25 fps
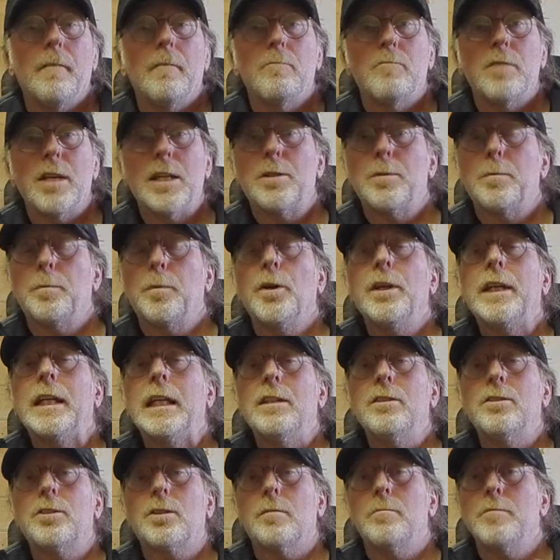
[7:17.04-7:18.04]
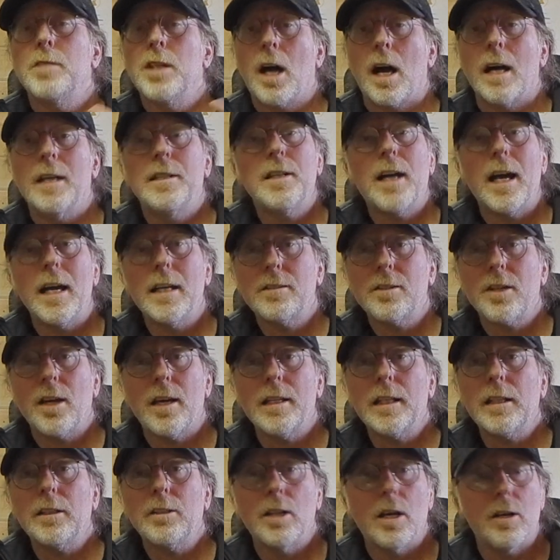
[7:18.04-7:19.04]
It's bringing some
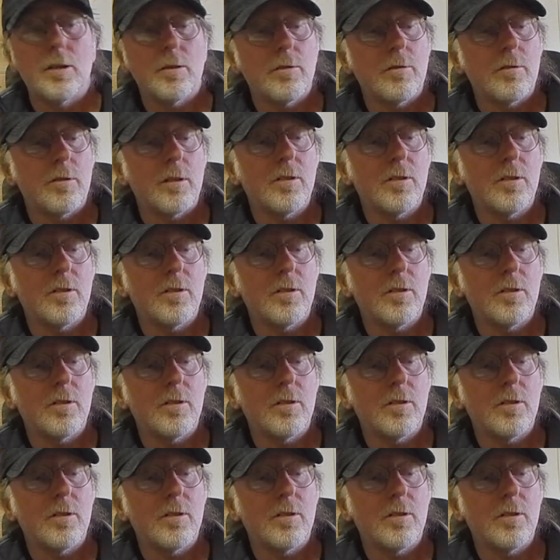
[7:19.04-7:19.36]
non-diatonic notes.